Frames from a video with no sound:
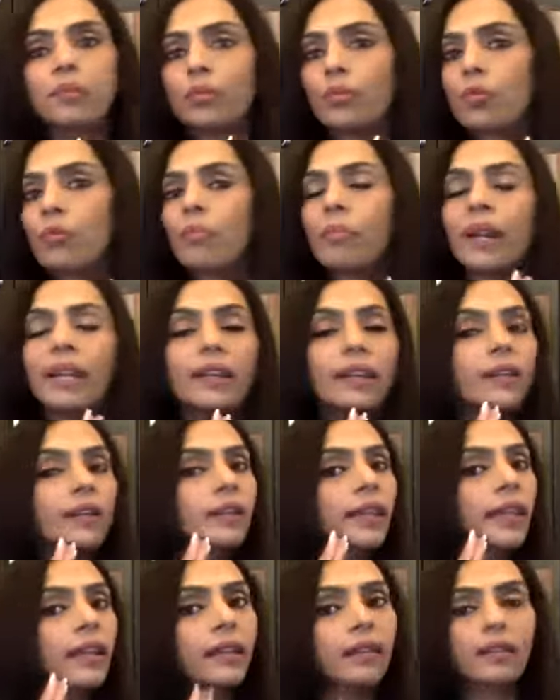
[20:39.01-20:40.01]
do better,
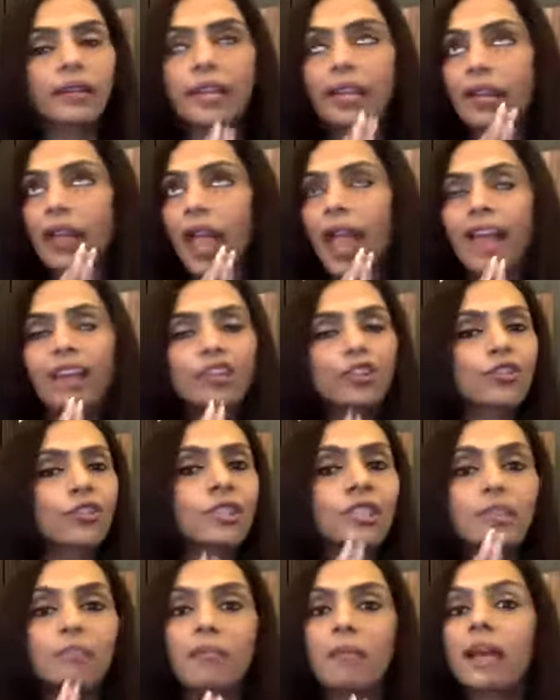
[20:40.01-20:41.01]
take
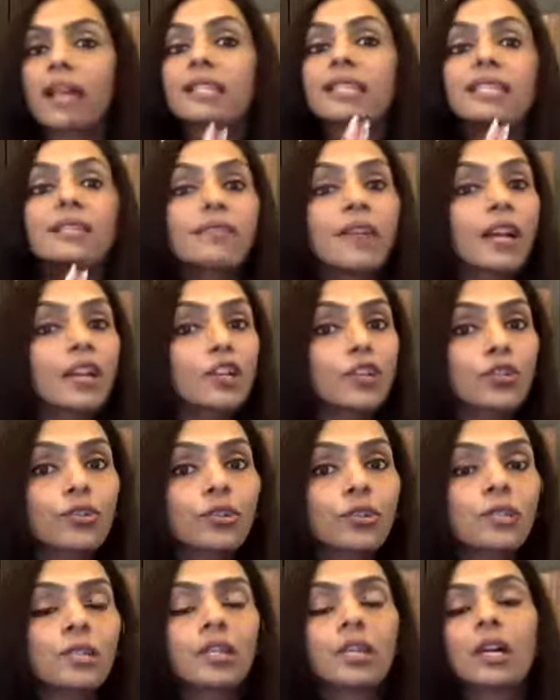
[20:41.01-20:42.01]
actions, massive
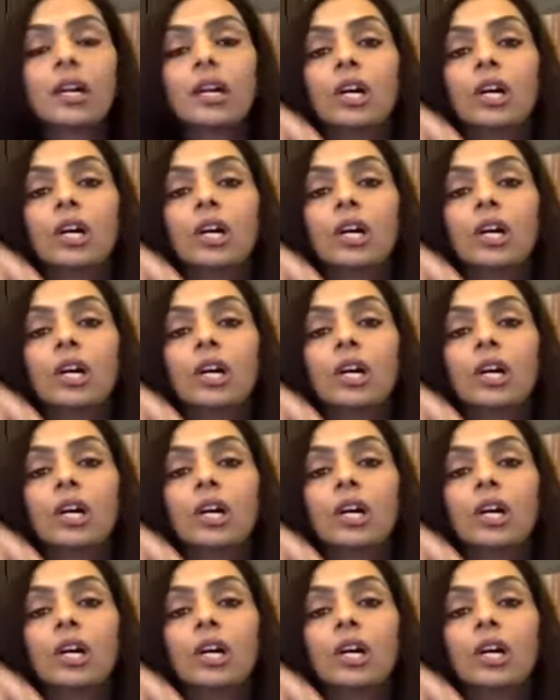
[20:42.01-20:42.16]
actions,